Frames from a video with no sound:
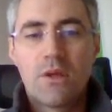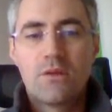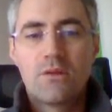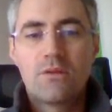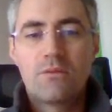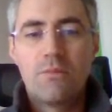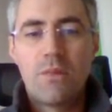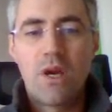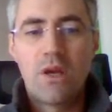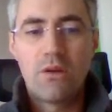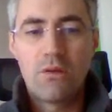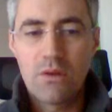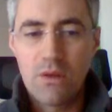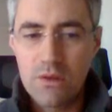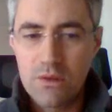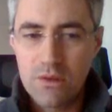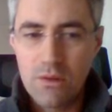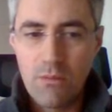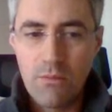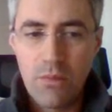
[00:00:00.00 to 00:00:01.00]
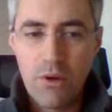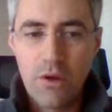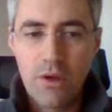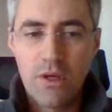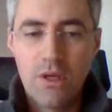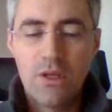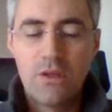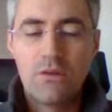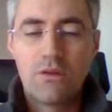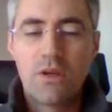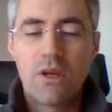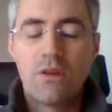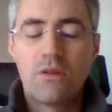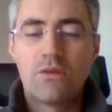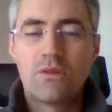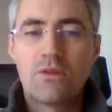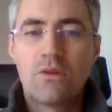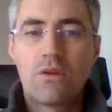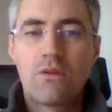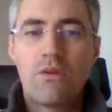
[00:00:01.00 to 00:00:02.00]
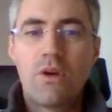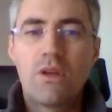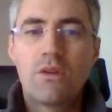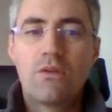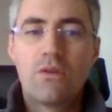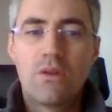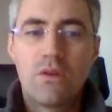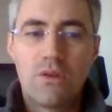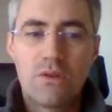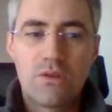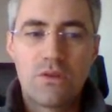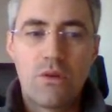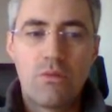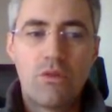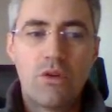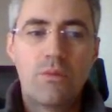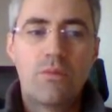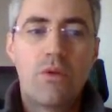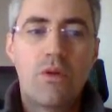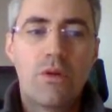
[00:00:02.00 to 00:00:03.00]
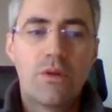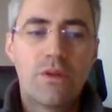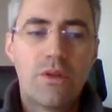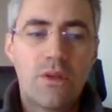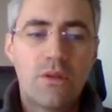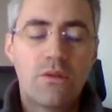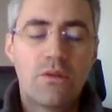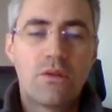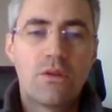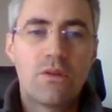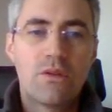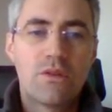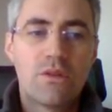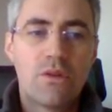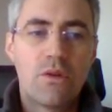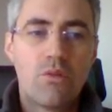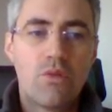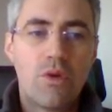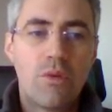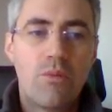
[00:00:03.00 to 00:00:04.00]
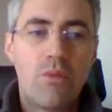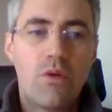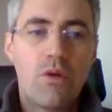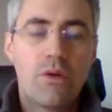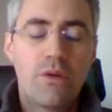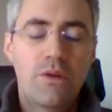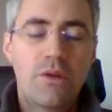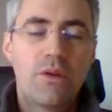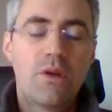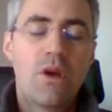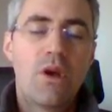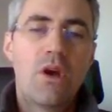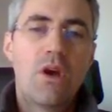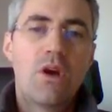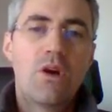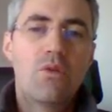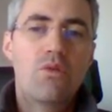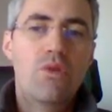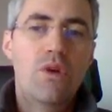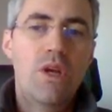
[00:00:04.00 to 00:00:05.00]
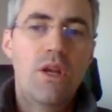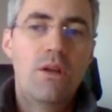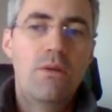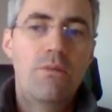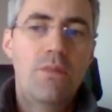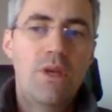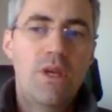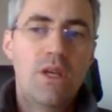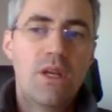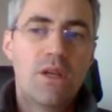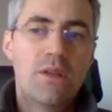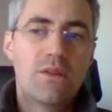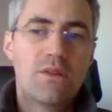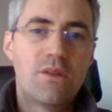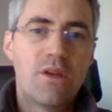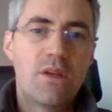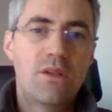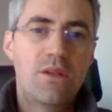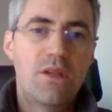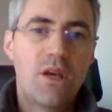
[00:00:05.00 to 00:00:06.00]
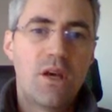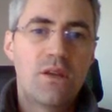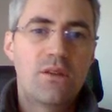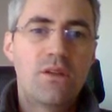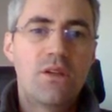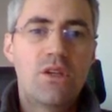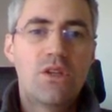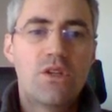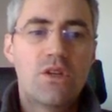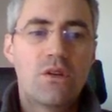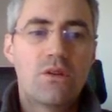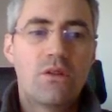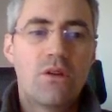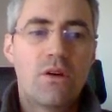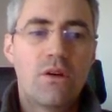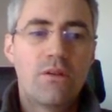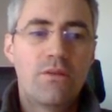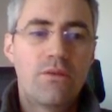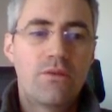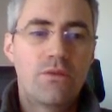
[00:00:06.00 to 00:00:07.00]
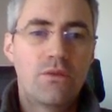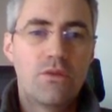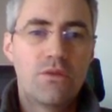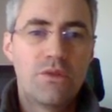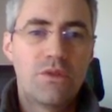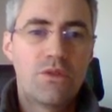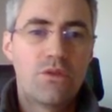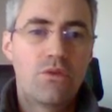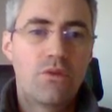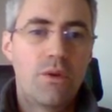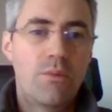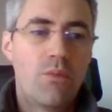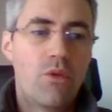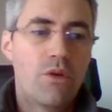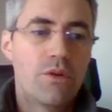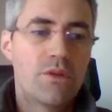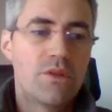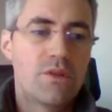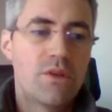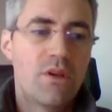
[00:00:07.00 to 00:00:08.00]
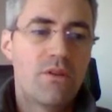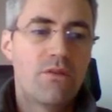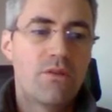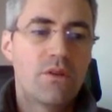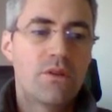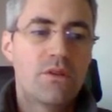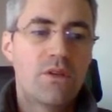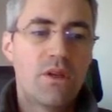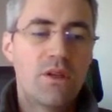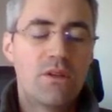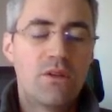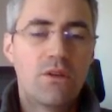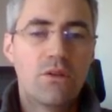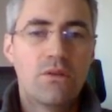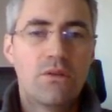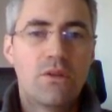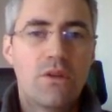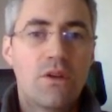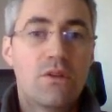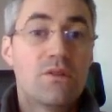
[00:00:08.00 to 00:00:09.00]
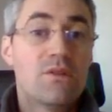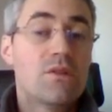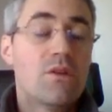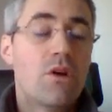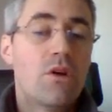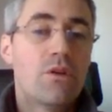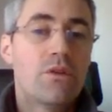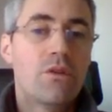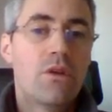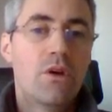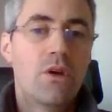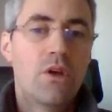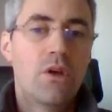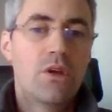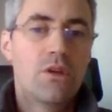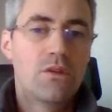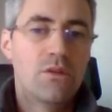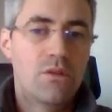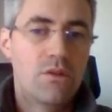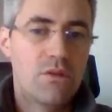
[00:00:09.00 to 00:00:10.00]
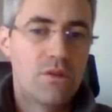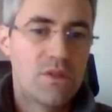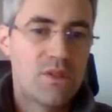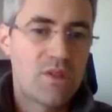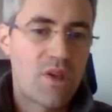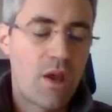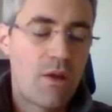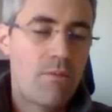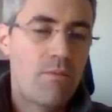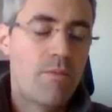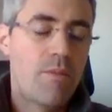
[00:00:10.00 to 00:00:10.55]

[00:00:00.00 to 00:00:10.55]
by a custom plugin, you can also create a custom report, and the custom report will be, let's say, the addition of those two reports, event and contents, on the same